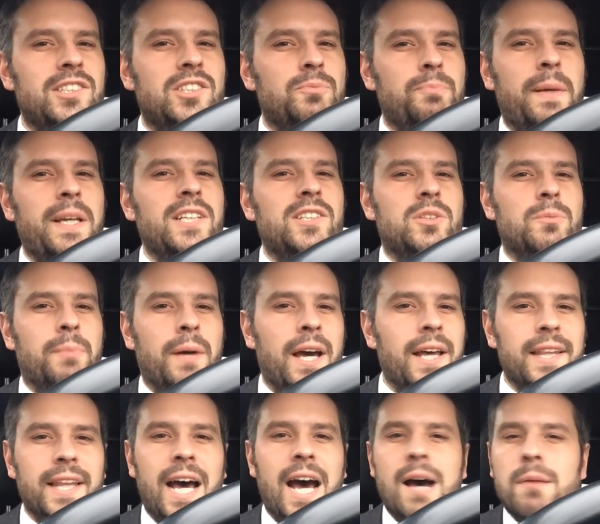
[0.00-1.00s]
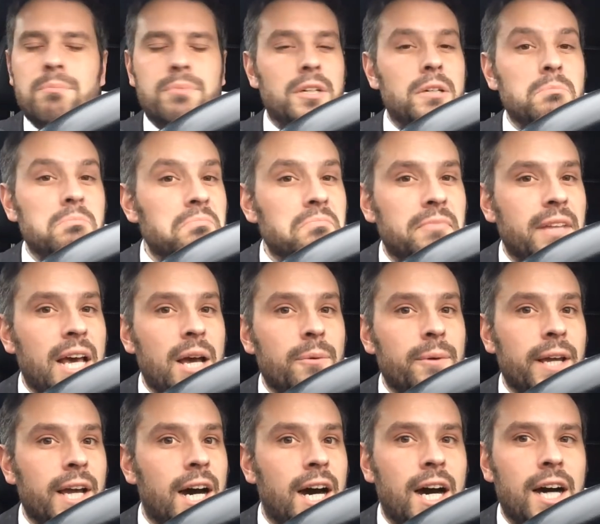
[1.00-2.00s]
speaks about that, but there
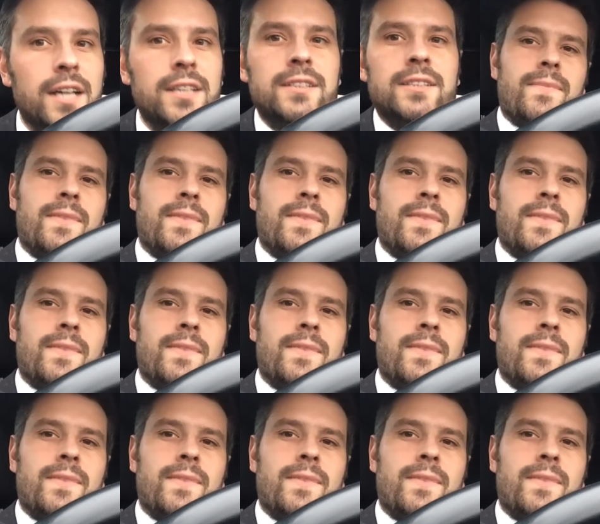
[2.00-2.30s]
we are.